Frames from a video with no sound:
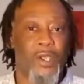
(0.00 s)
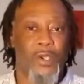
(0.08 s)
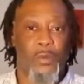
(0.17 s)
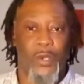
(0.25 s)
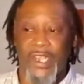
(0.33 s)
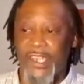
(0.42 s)

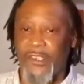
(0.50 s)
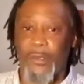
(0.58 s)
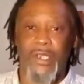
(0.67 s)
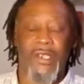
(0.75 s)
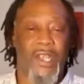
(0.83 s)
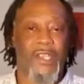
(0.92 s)
where he's
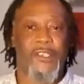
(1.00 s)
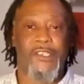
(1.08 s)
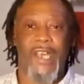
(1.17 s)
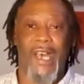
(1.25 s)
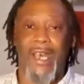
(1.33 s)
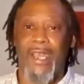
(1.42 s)
on another
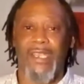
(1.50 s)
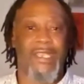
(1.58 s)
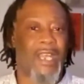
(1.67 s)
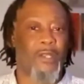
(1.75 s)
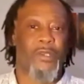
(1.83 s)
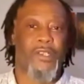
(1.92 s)
side and
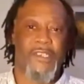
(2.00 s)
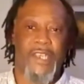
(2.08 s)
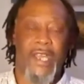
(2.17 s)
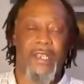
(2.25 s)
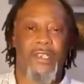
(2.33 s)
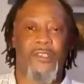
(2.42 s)
not on the
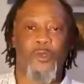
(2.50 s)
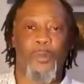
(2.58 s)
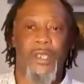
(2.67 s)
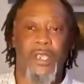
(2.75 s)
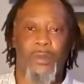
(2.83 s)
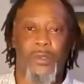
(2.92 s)
side of the
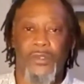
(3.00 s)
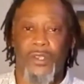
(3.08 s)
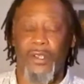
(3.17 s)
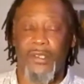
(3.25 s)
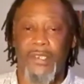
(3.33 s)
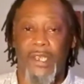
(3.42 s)
superheroes
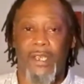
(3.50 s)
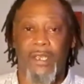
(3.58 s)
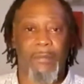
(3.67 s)
all the time.